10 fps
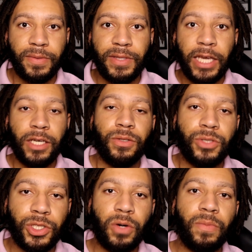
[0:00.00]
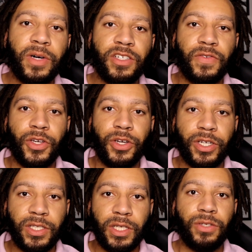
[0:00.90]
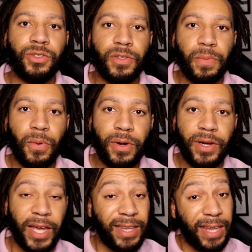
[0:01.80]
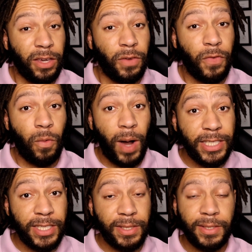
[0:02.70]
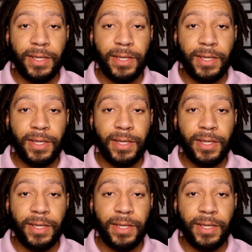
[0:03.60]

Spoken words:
Thank you so much for your continued support, and thank you for watching.